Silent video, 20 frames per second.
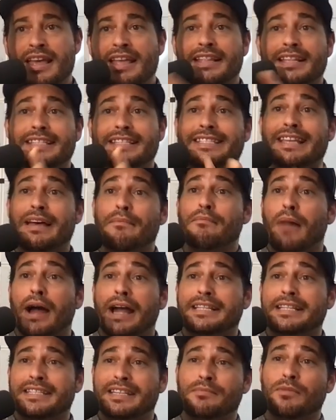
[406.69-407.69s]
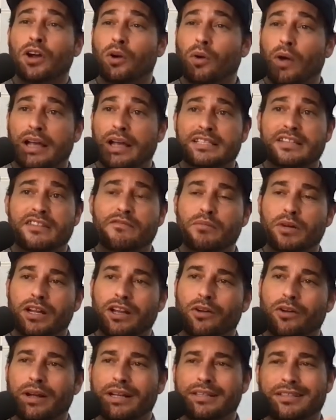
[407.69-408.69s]
This step might seem aggressive, but it
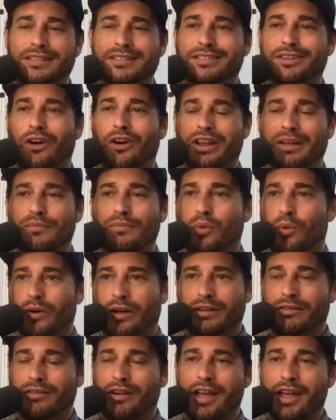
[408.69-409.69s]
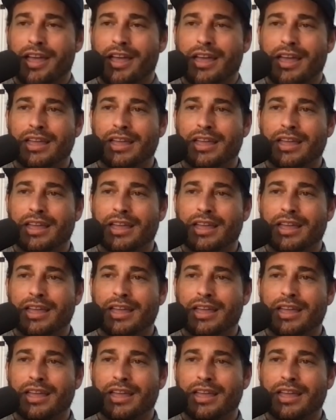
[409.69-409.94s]
creates a starting point, right?